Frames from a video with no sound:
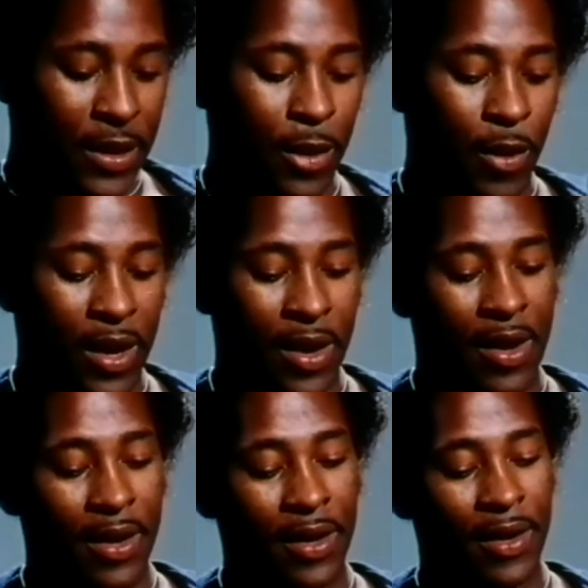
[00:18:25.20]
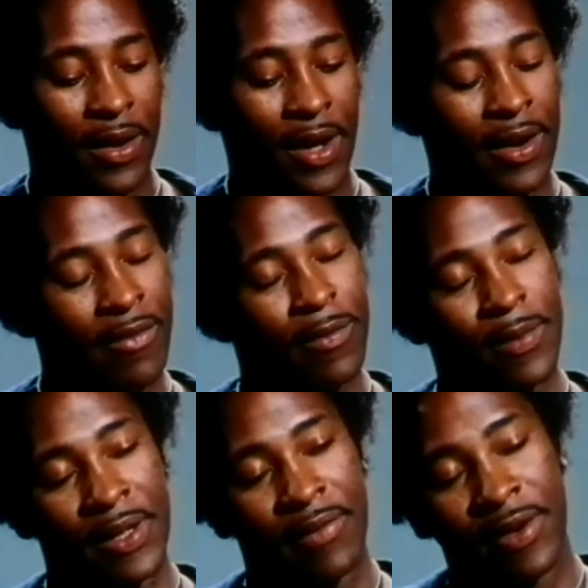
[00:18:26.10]
You know, I never
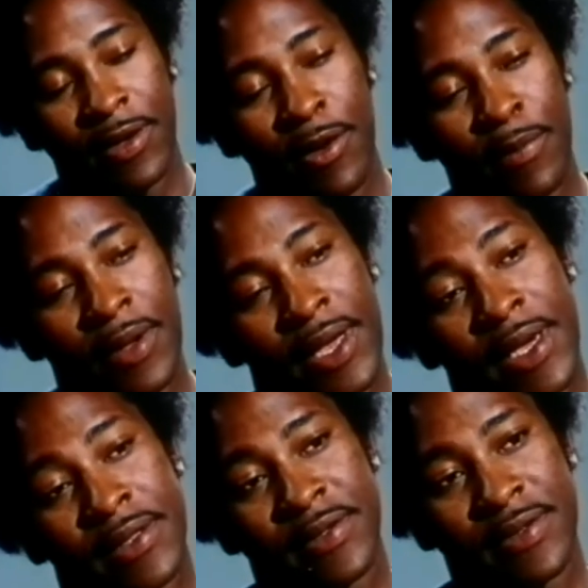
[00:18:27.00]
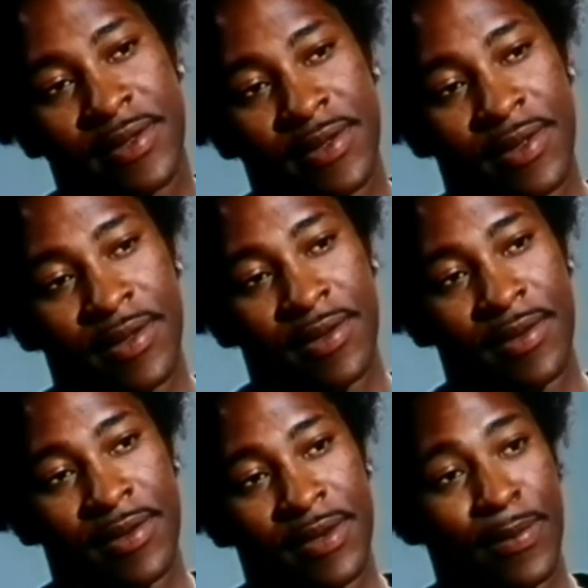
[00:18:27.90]
believe in cookbook answers
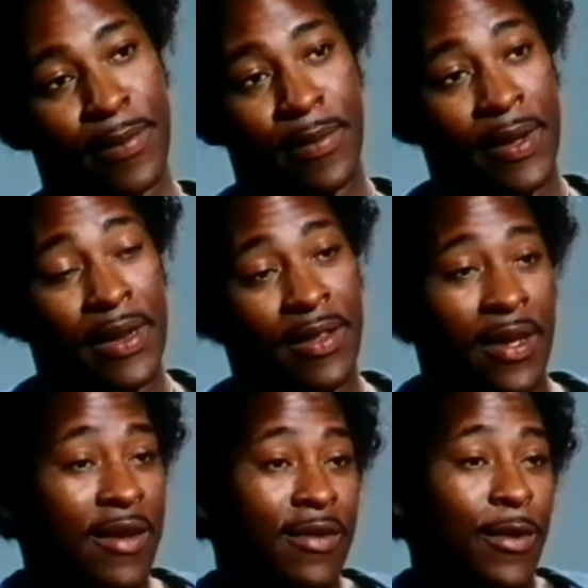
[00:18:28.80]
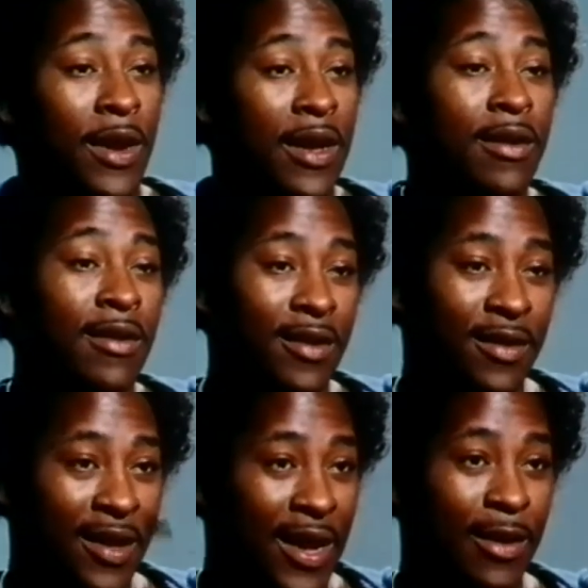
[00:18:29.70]
to anything. Even when I cook,
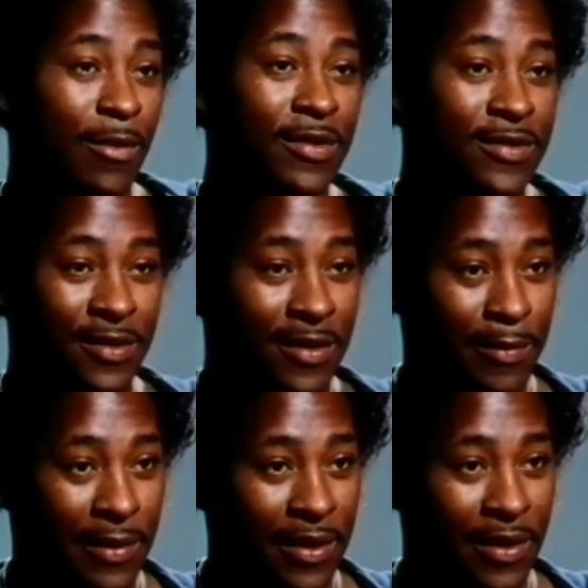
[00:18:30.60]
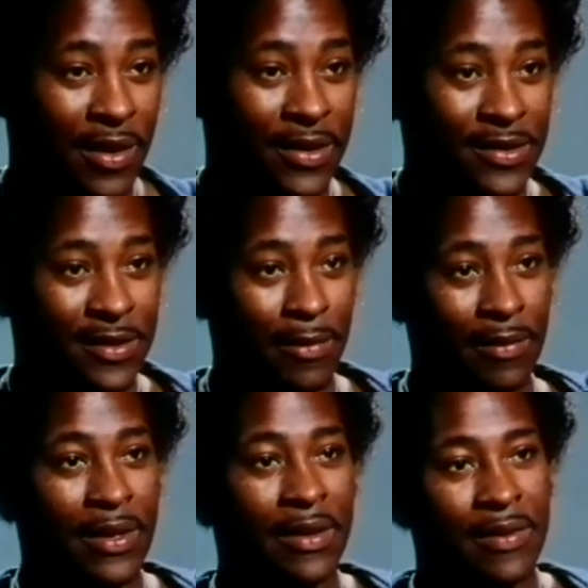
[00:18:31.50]
I don't use a cookbook. I just don't
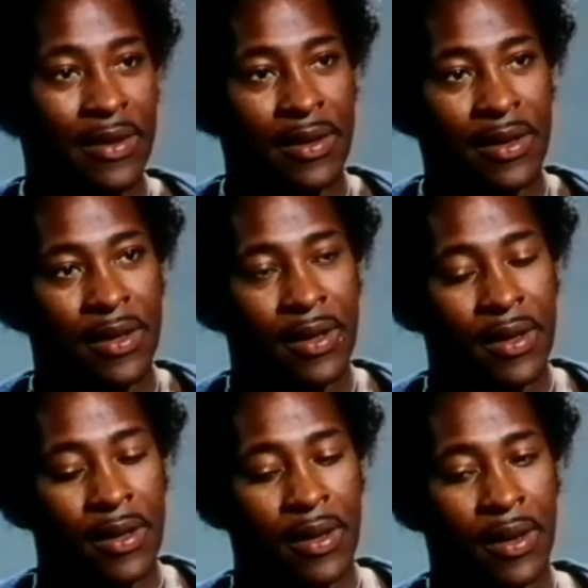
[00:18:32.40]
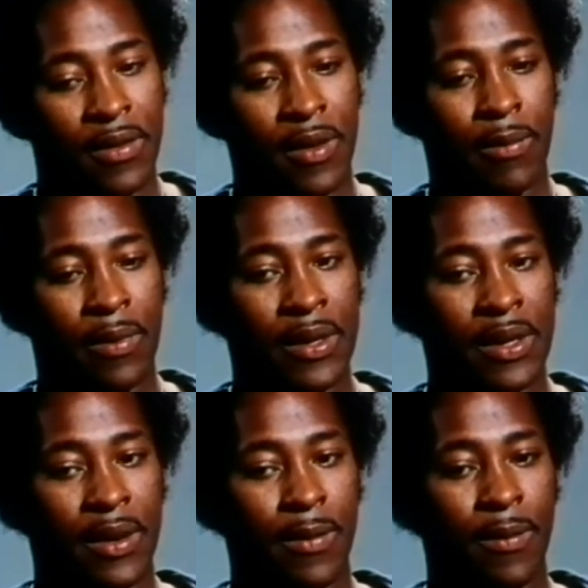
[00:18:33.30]
believe in it. I think, but
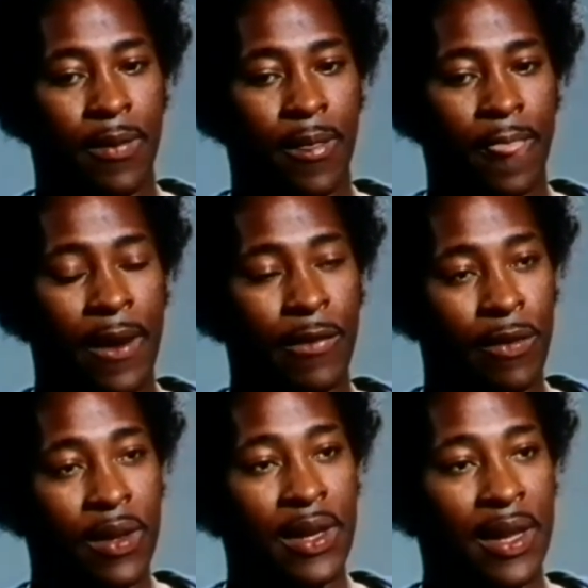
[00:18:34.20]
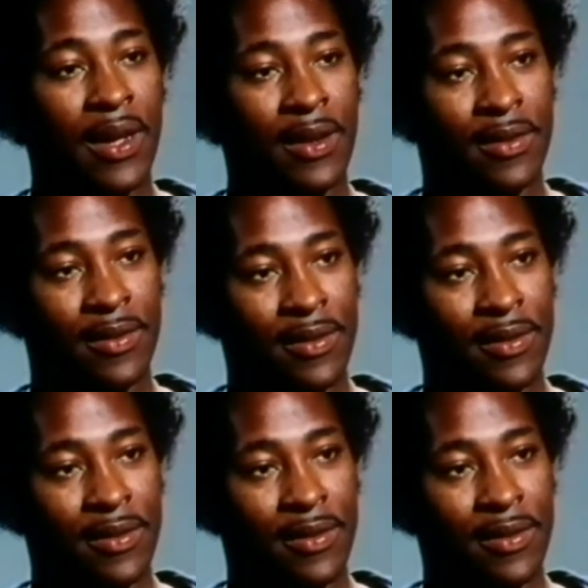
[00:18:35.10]
I'd really like